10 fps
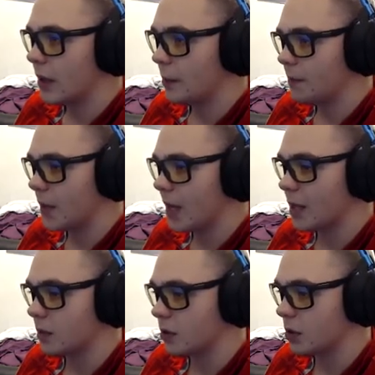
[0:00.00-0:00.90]

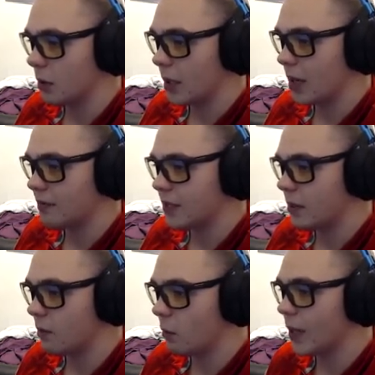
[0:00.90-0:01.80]
So we're going to
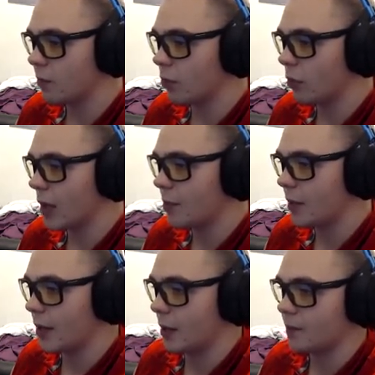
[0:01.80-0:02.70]
have to see what we can
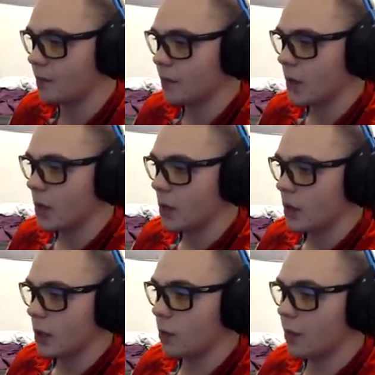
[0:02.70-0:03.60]
pull up here.
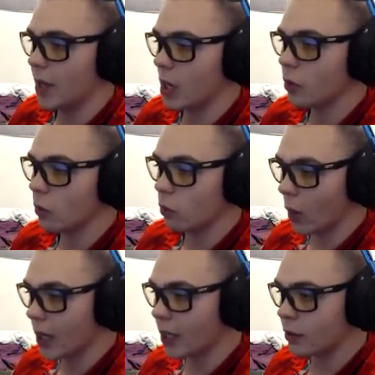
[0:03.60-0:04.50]
Going to be on the
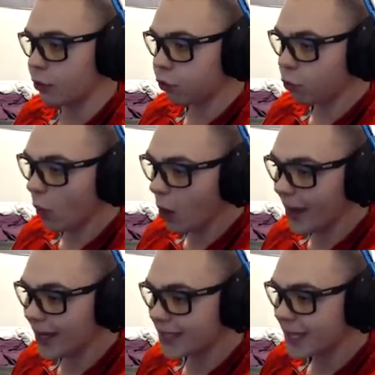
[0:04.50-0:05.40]
run and throw
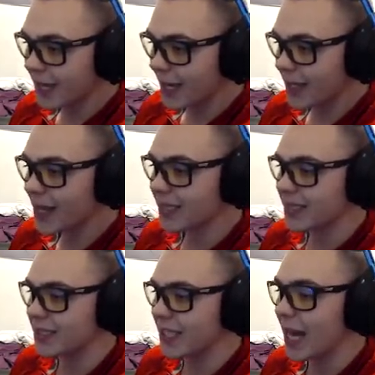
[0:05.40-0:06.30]
it, and
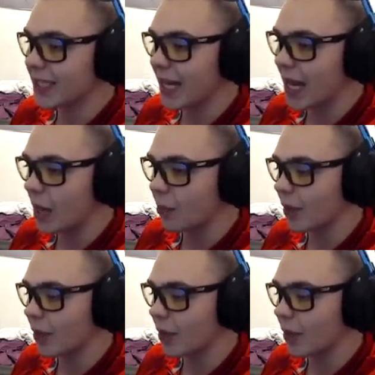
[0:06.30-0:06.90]
that's a dot to